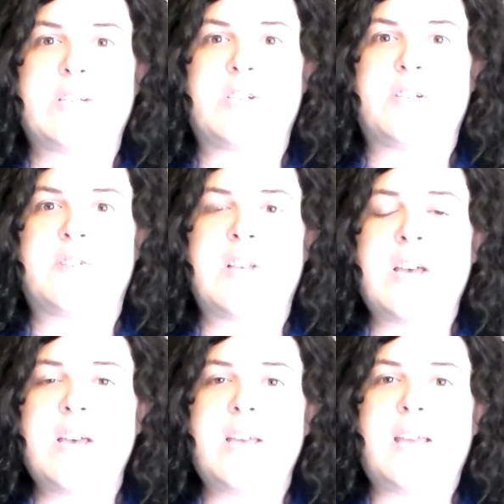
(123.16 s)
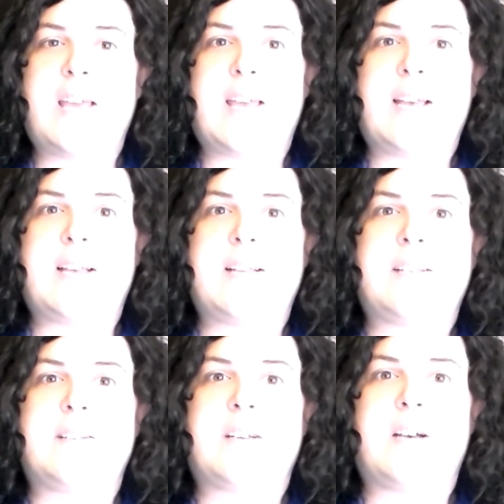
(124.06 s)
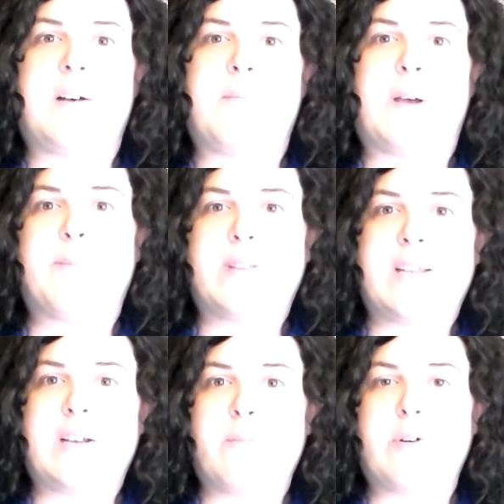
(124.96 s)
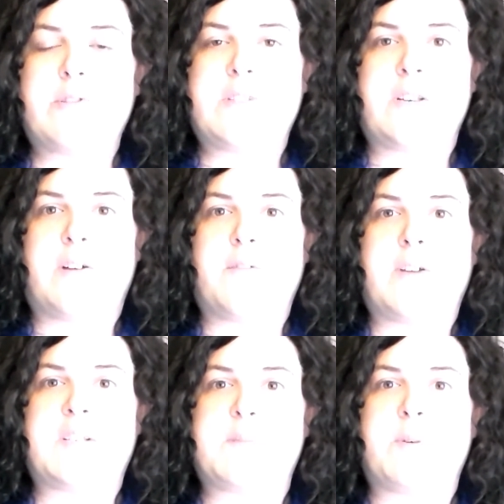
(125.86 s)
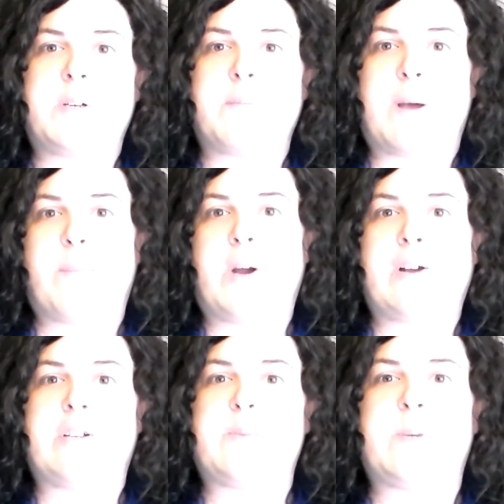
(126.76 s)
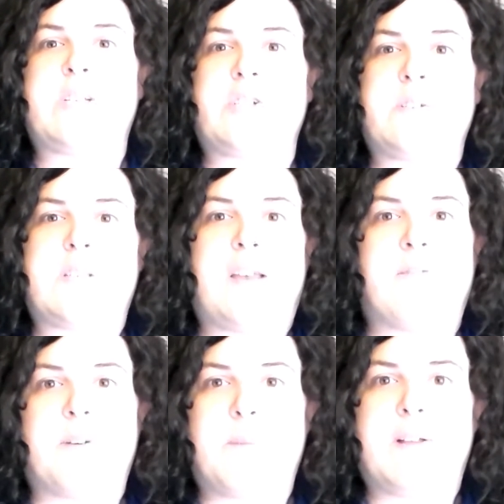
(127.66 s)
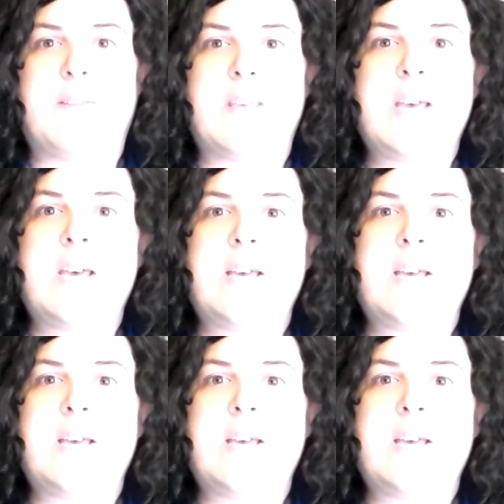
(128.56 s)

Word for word: pictures, and um, I plan on posting on Facebook my progress pictures every month